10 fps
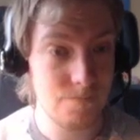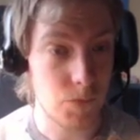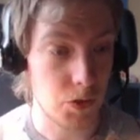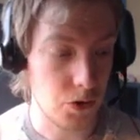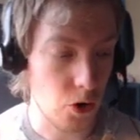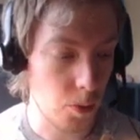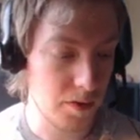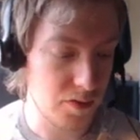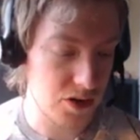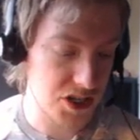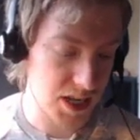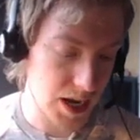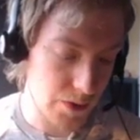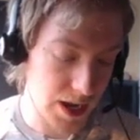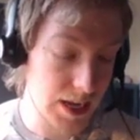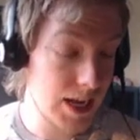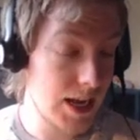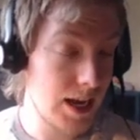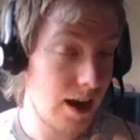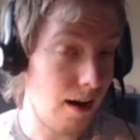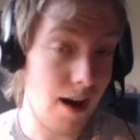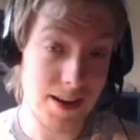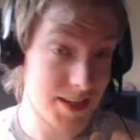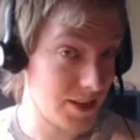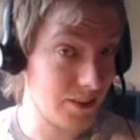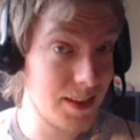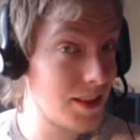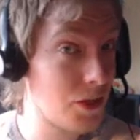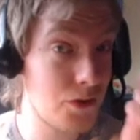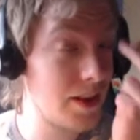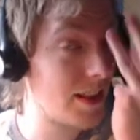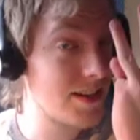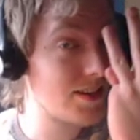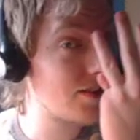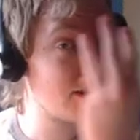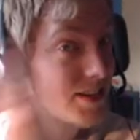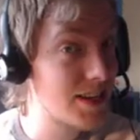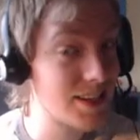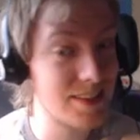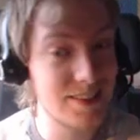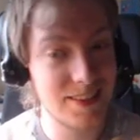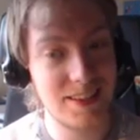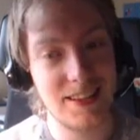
But the normal versions anyway. I still need the 3 legendary Dratinis.